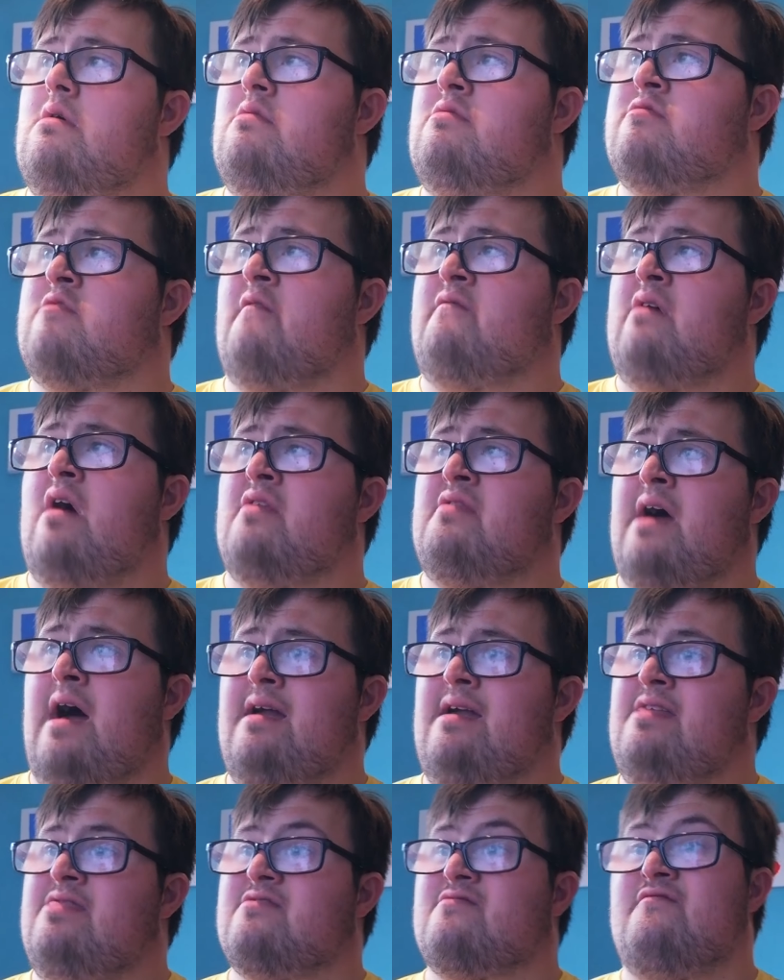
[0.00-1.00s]
stuff like
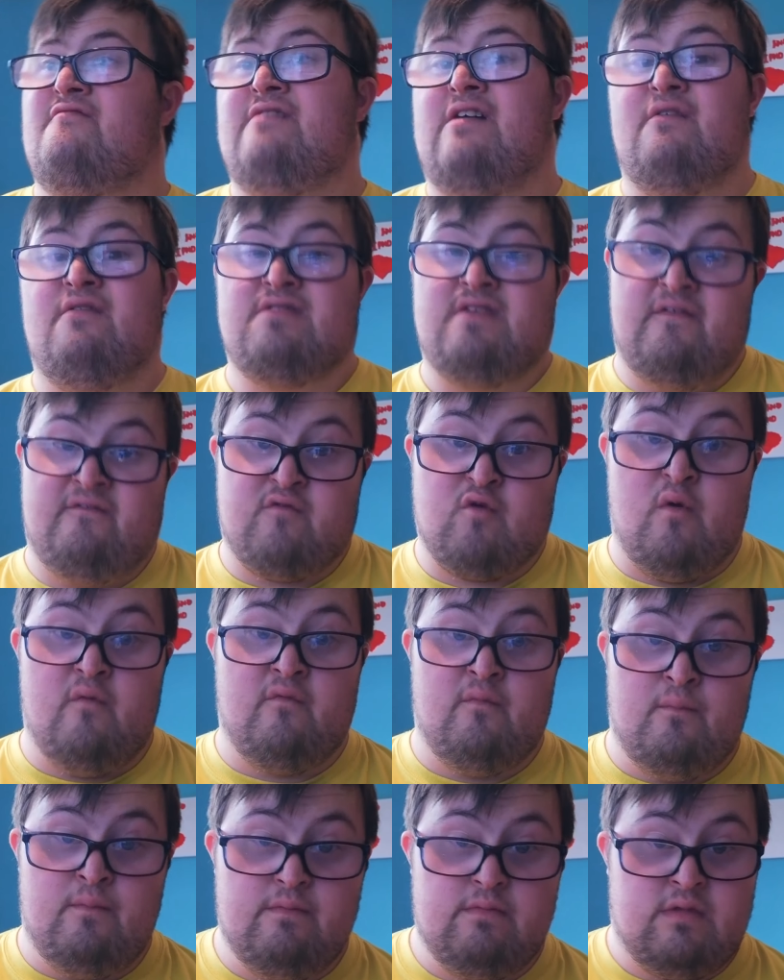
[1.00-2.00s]
that. It's very difficult.